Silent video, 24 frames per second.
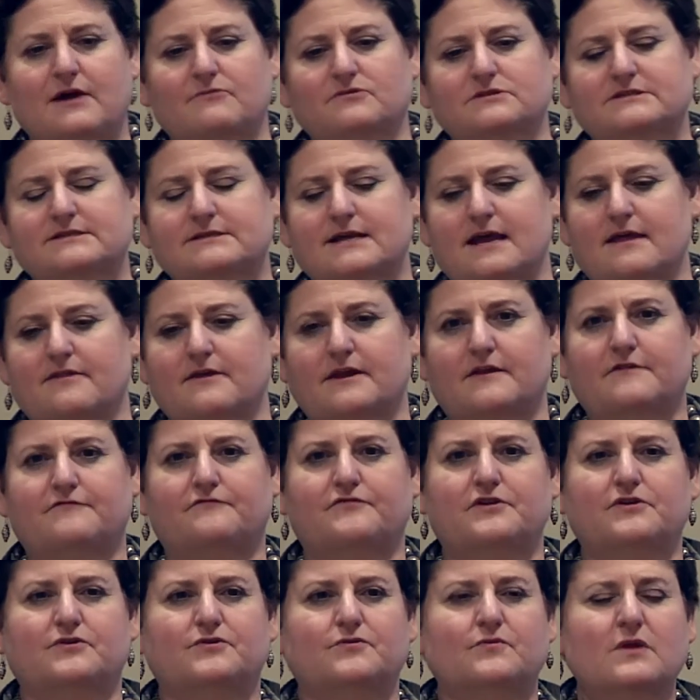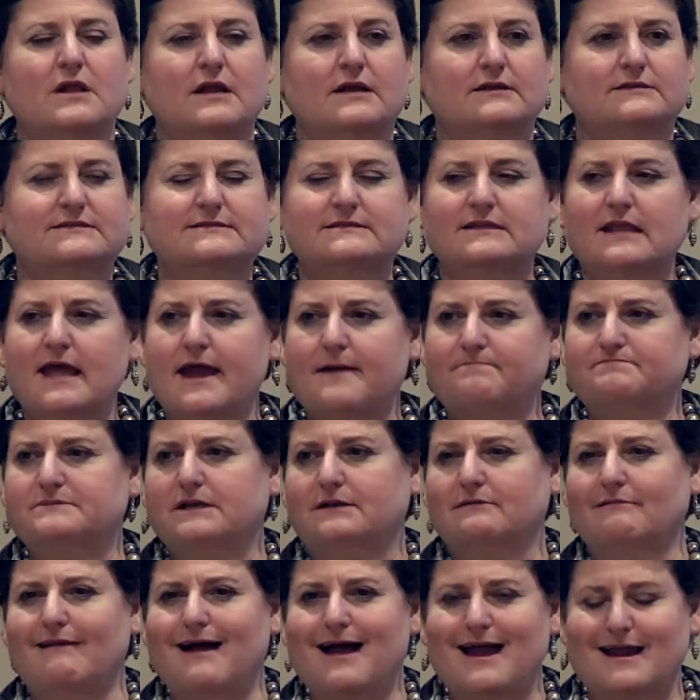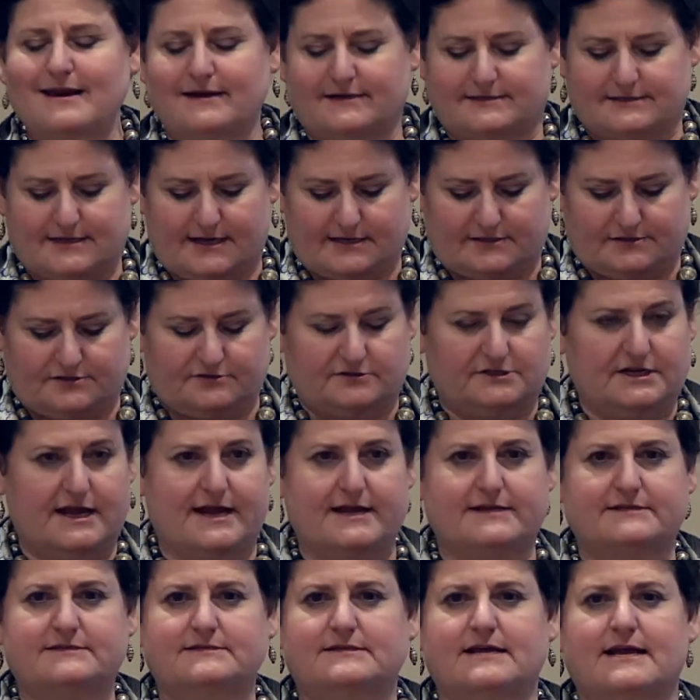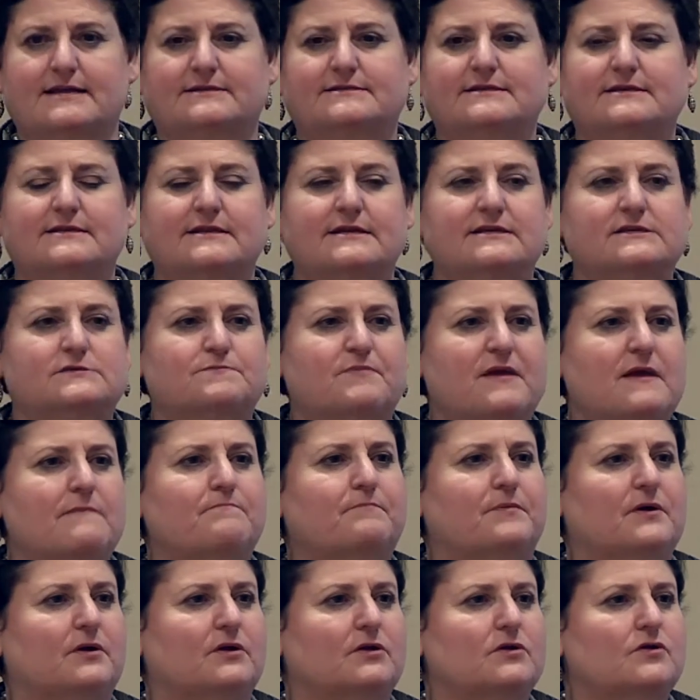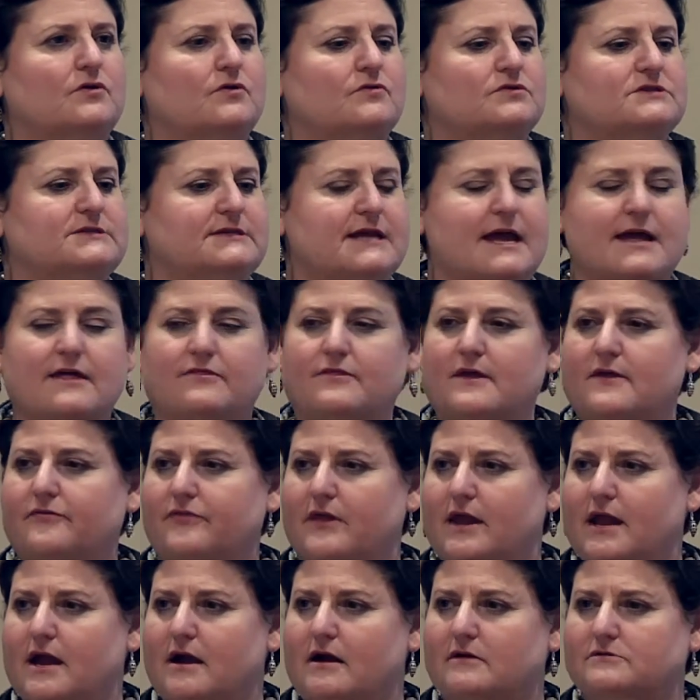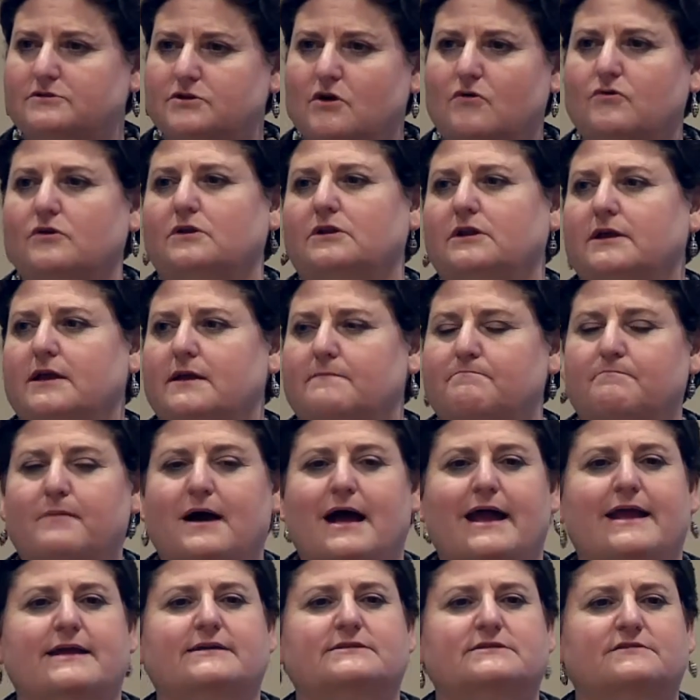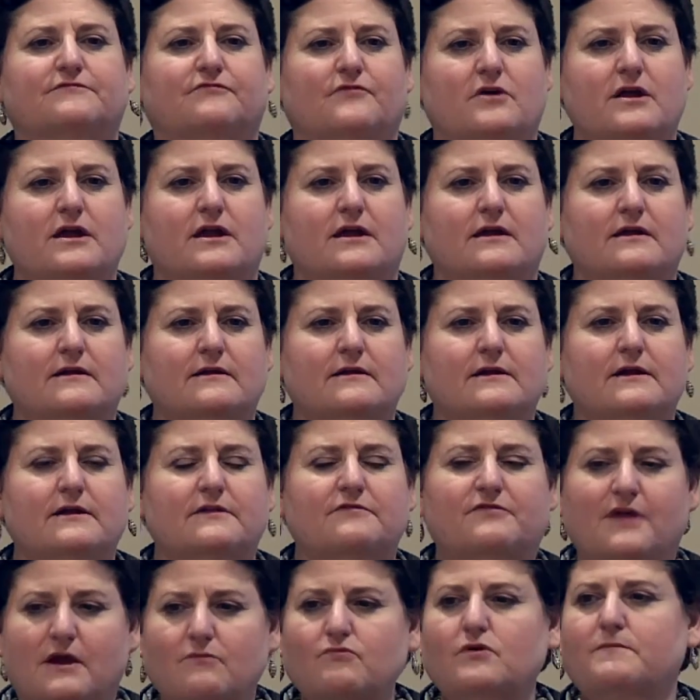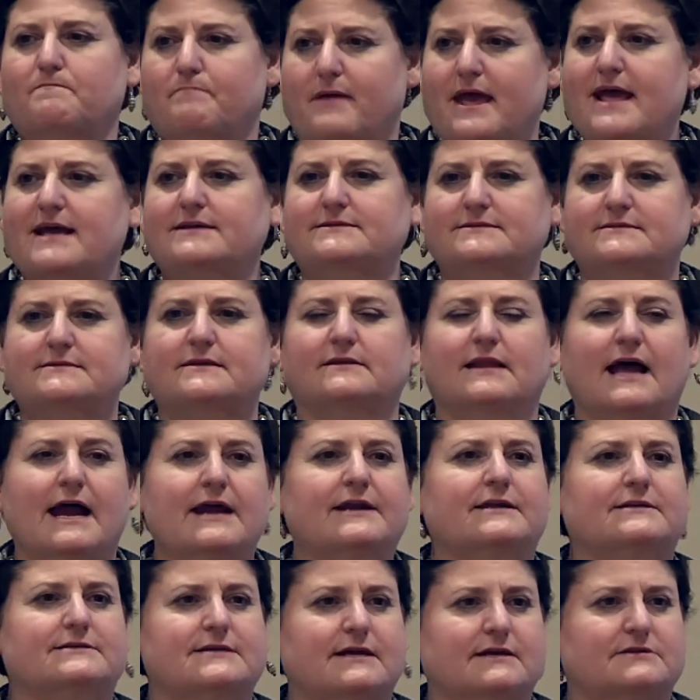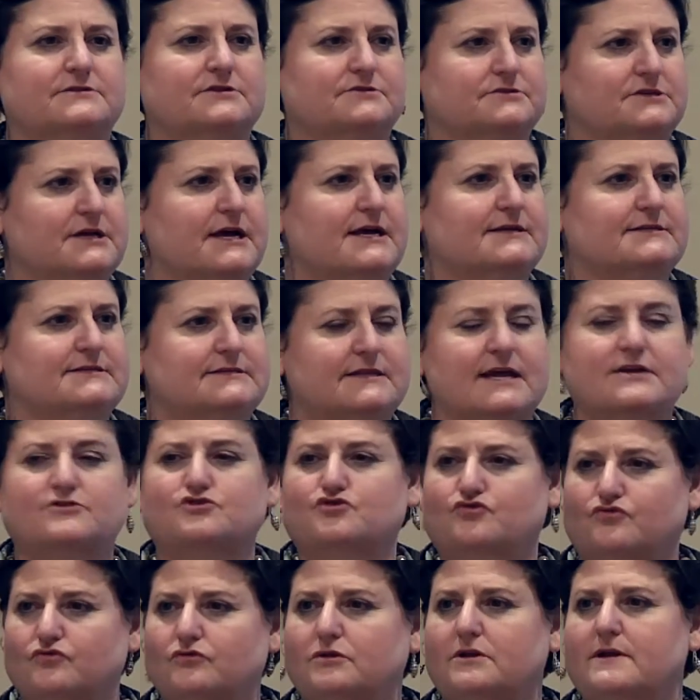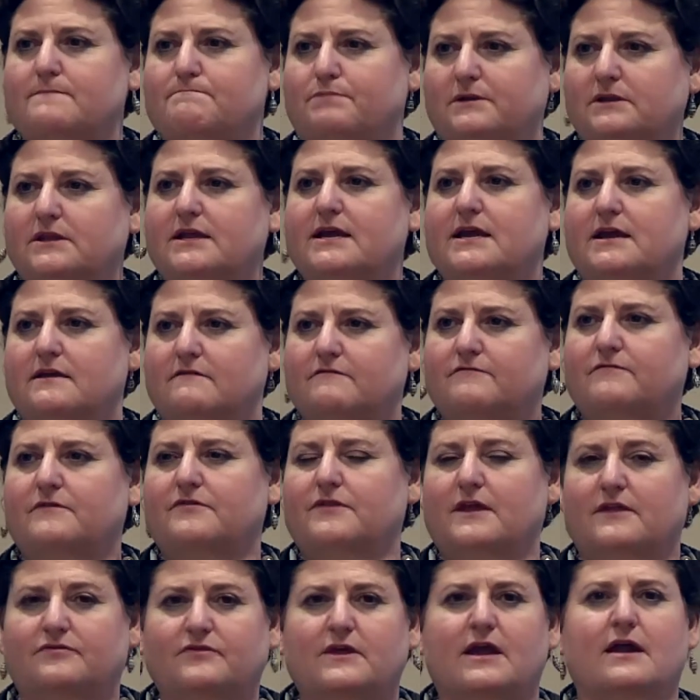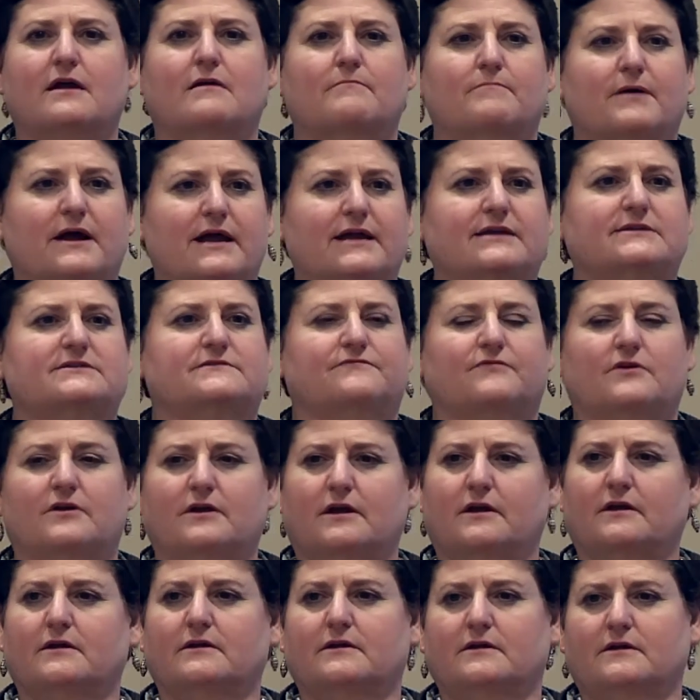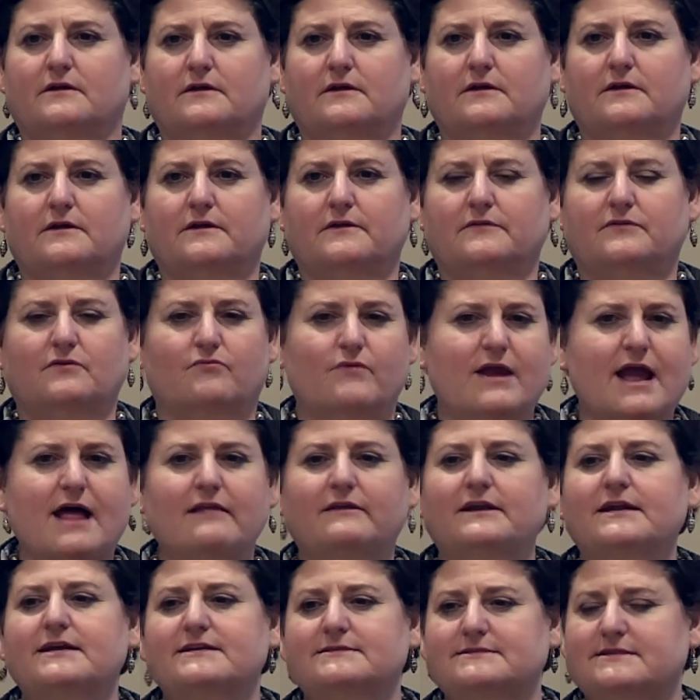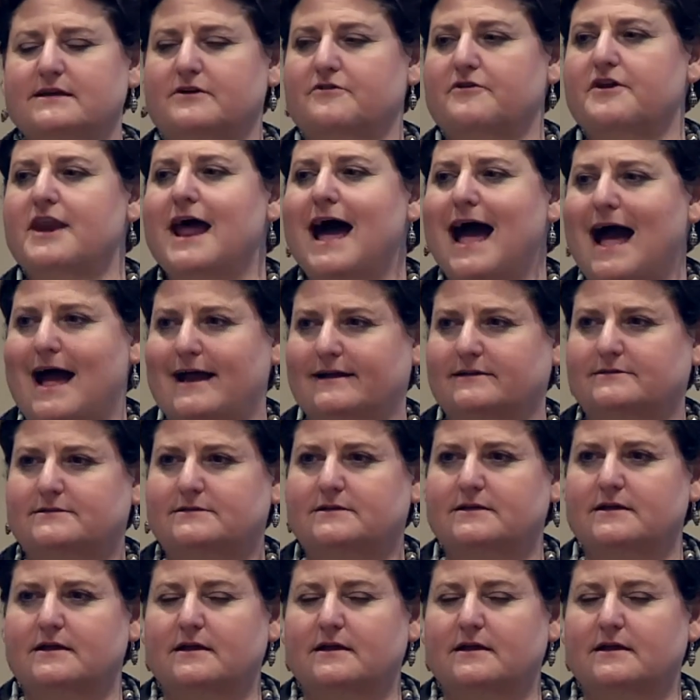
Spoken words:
I would say that if you slapped a lie detector test onto these people who say that they are totally bias-free, they would pass the lie detector test. They truly believe that they are bias-free. The reality is they're not.